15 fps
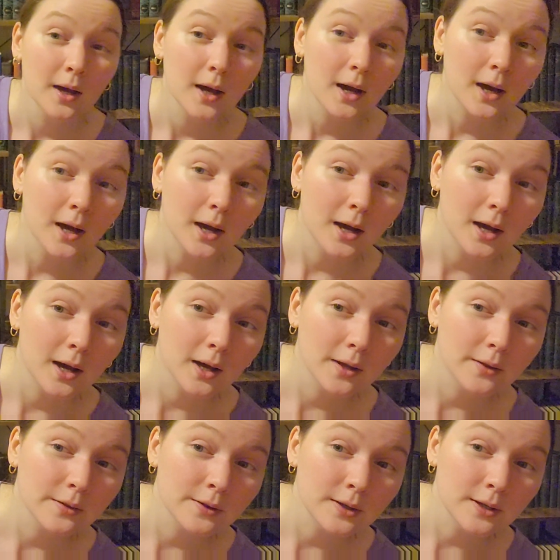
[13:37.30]

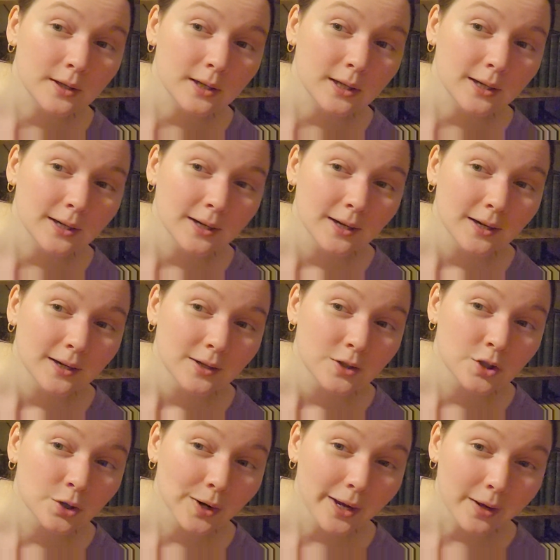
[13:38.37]
the
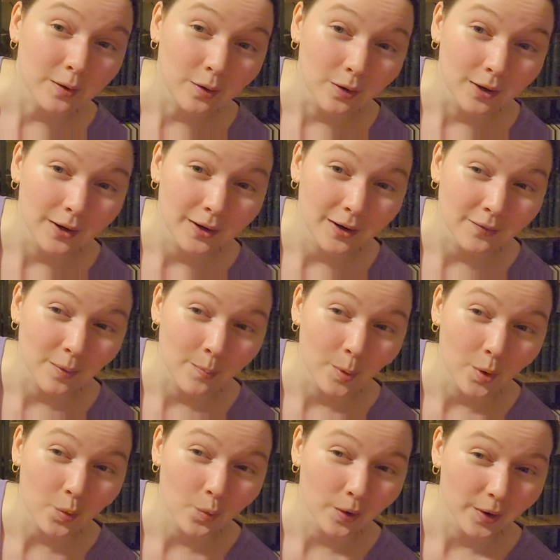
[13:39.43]
trail of a
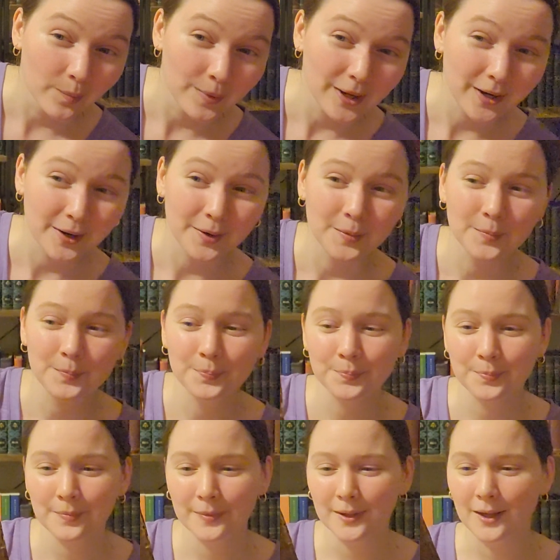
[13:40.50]
bookworm here.
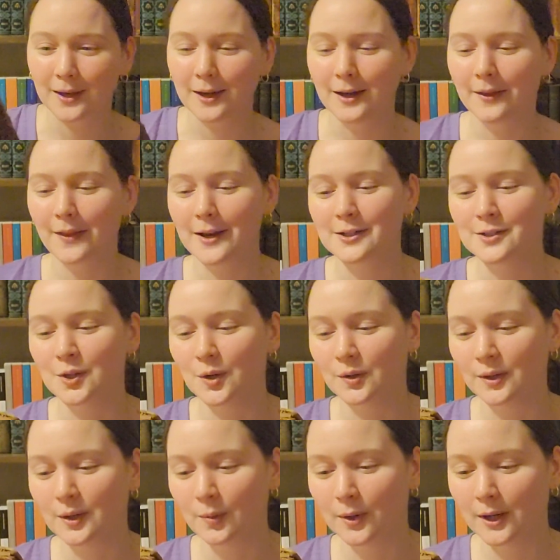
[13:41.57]
That's
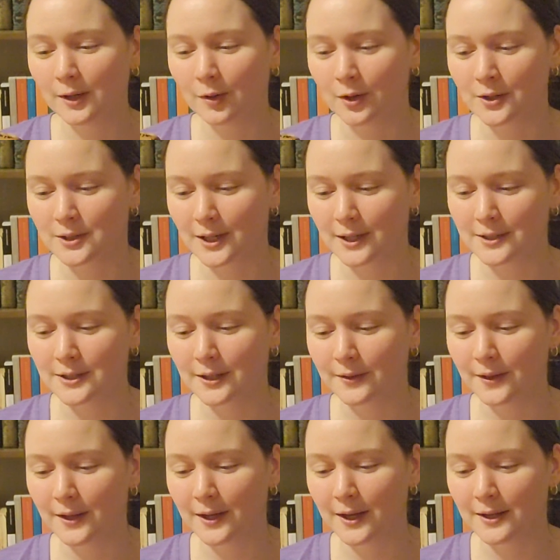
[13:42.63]
certainly what it looks like.
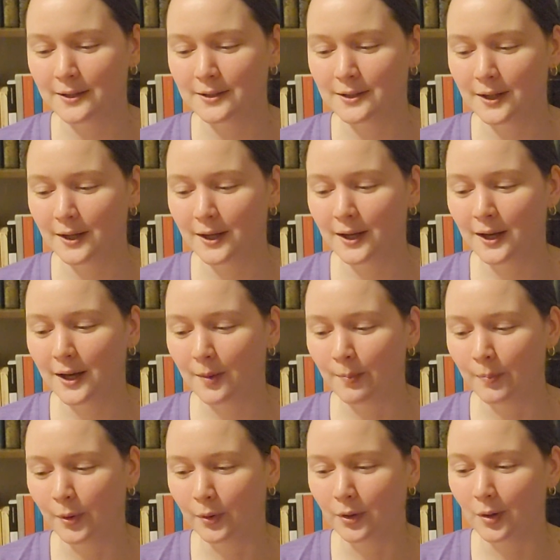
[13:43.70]
Something has
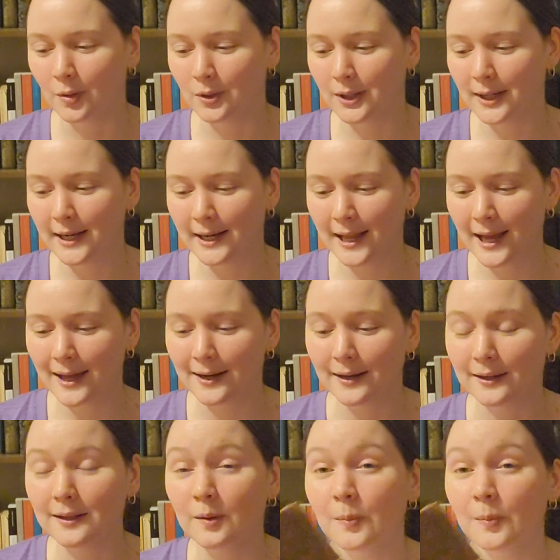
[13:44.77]
burrowed in and had a little